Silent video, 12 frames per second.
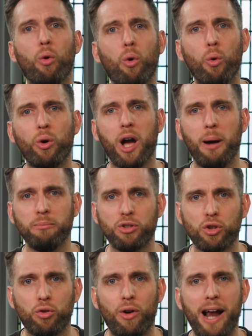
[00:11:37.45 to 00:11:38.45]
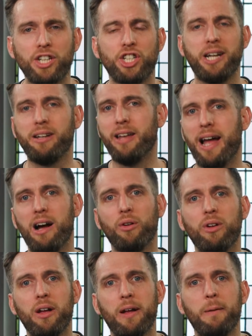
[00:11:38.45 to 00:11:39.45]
all comes crashing down,